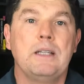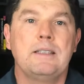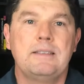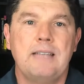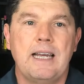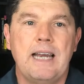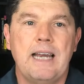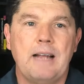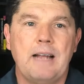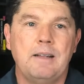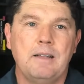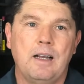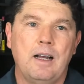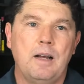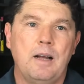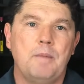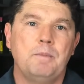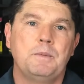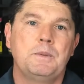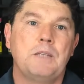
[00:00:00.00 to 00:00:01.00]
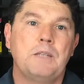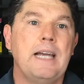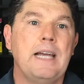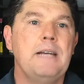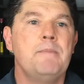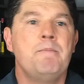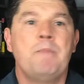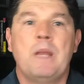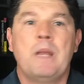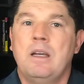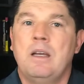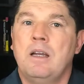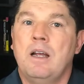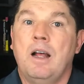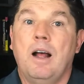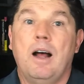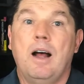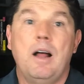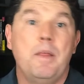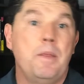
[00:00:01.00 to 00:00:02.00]
estate um, site,
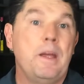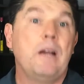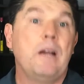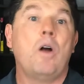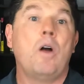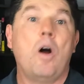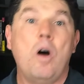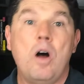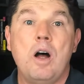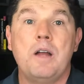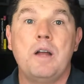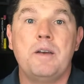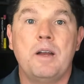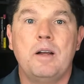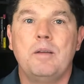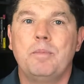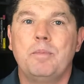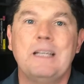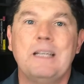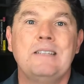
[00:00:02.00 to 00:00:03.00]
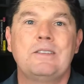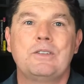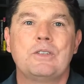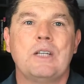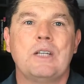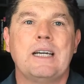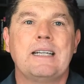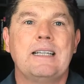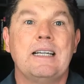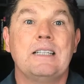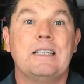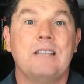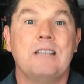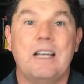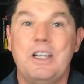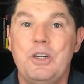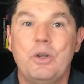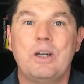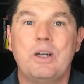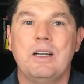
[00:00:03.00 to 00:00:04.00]
uh, they're on places like this,
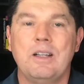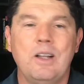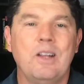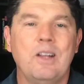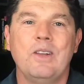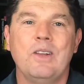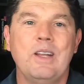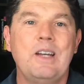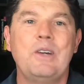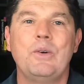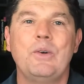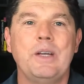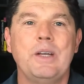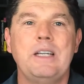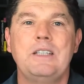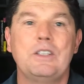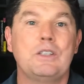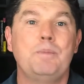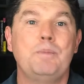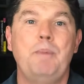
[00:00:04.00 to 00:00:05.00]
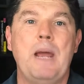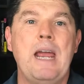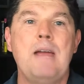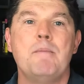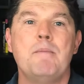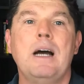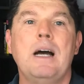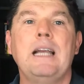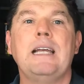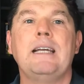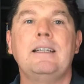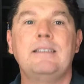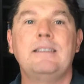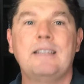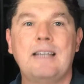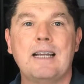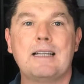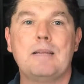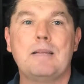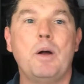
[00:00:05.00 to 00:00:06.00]
and you can literally just pay money to
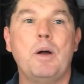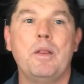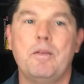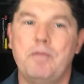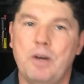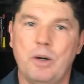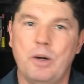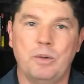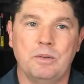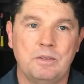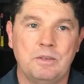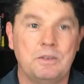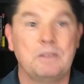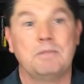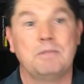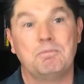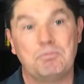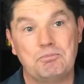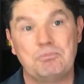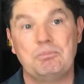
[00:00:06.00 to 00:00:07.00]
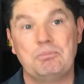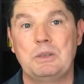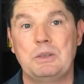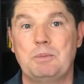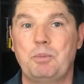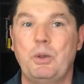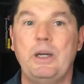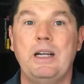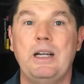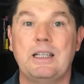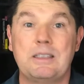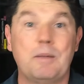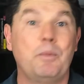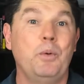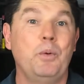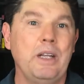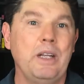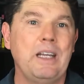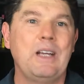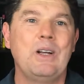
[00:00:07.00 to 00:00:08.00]
get them on the phone. It's pretty. It's a
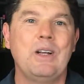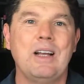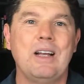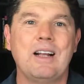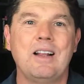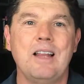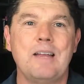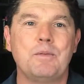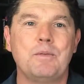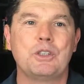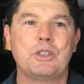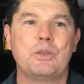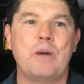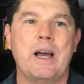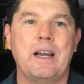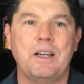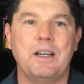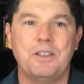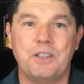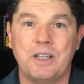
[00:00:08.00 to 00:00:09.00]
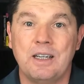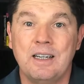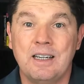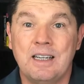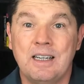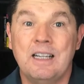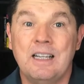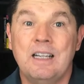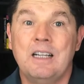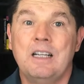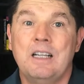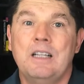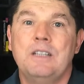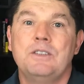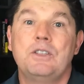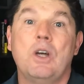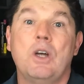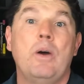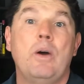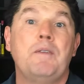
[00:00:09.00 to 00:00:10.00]
really clever strategy.
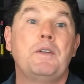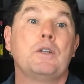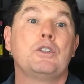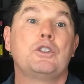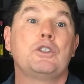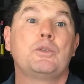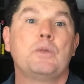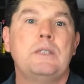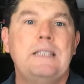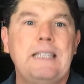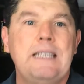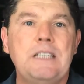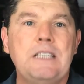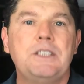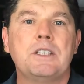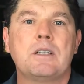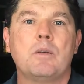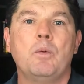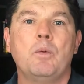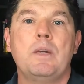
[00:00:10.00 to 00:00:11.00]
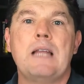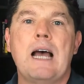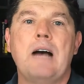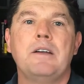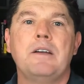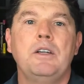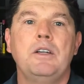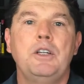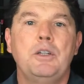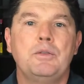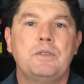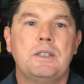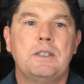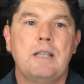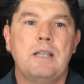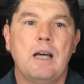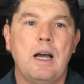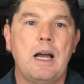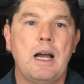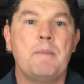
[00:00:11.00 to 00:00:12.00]
So if you're strategic with how you use the
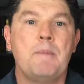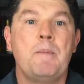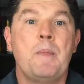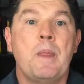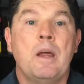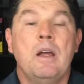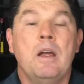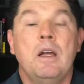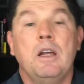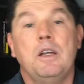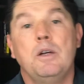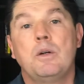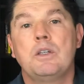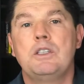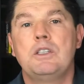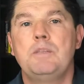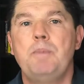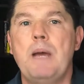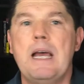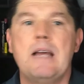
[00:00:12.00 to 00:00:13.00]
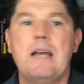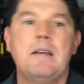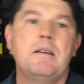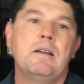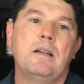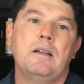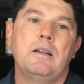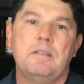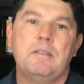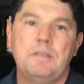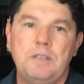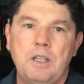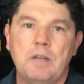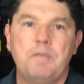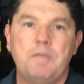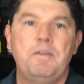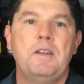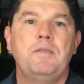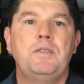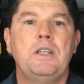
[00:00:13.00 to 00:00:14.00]
time, you can spend you know
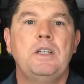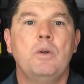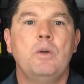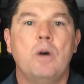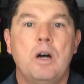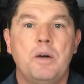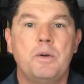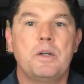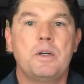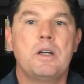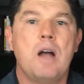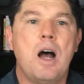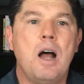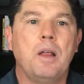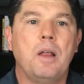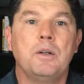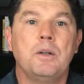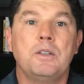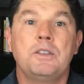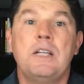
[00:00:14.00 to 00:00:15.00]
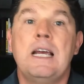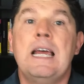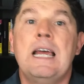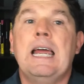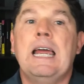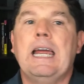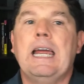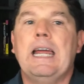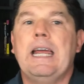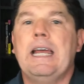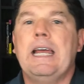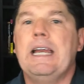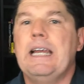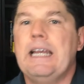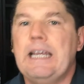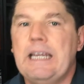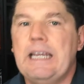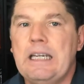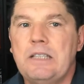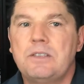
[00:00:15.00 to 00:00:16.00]
50 to 100 dollars and
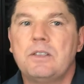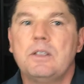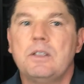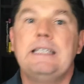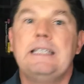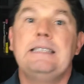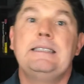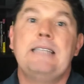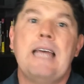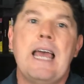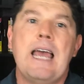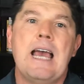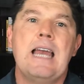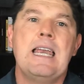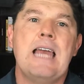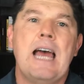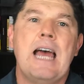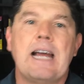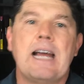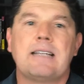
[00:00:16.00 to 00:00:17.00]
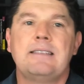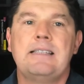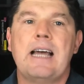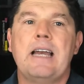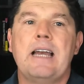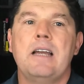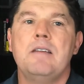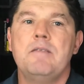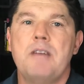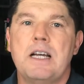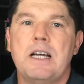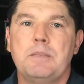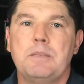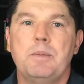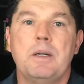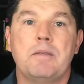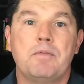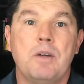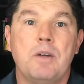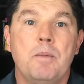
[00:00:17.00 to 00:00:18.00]
easily 10x that
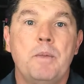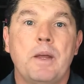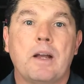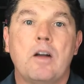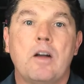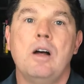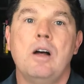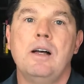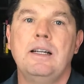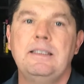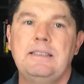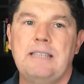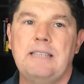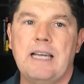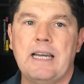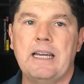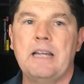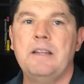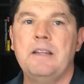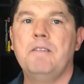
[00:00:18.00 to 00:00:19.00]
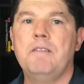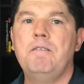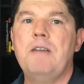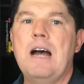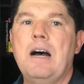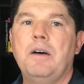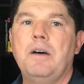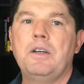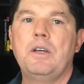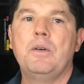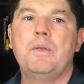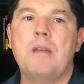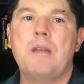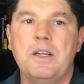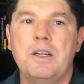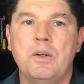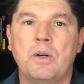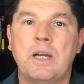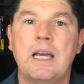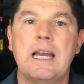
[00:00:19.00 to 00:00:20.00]
investment from the content and the value that
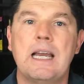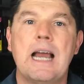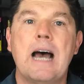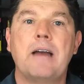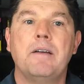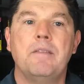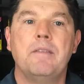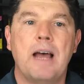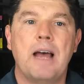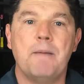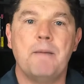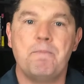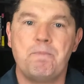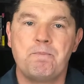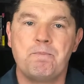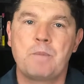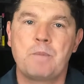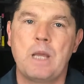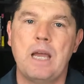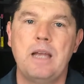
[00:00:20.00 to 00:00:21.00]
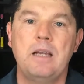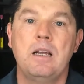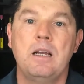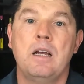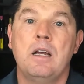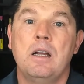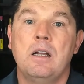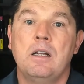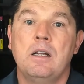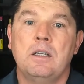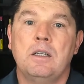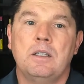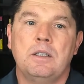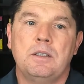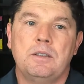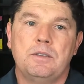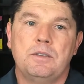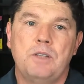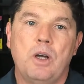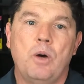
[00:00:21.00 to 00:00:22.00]
you'll get out of that okay
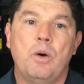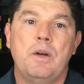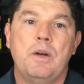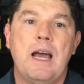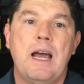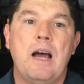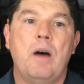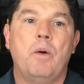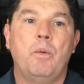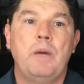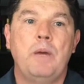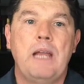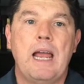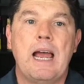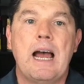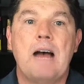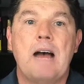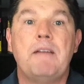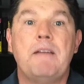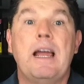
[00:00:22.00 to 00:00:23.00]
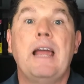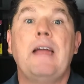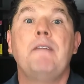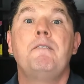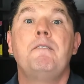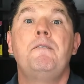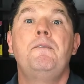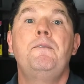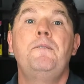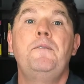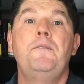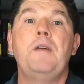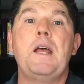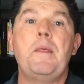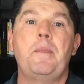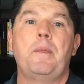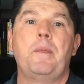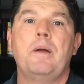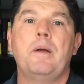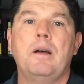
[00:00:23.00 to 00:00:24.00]
so now we have a
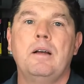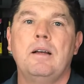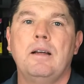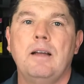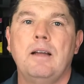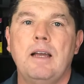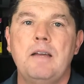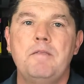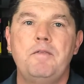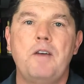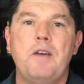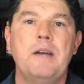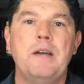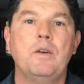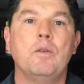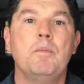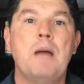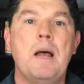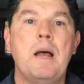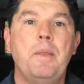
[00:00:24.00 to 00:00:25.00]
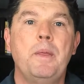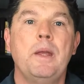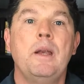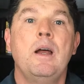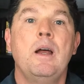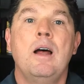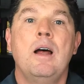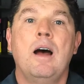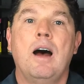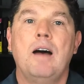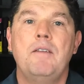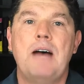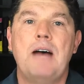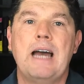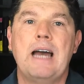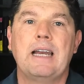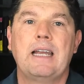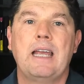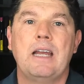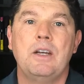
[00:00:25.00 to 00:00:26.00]
fifth and final method of
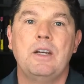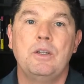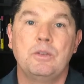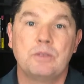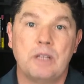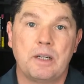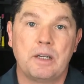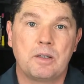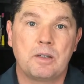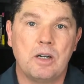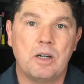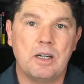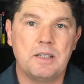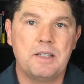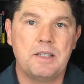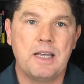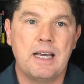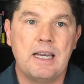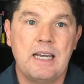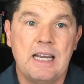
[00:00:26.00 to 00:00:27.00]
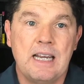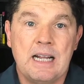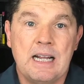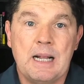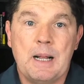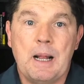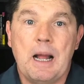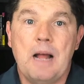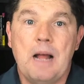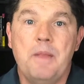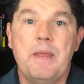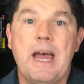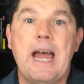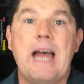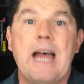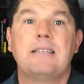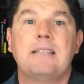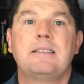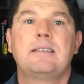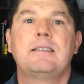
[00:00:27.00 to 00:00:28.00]
how to get newsletter content, and
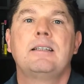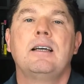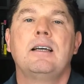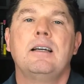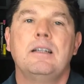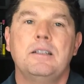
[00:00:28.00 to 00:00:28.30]
that's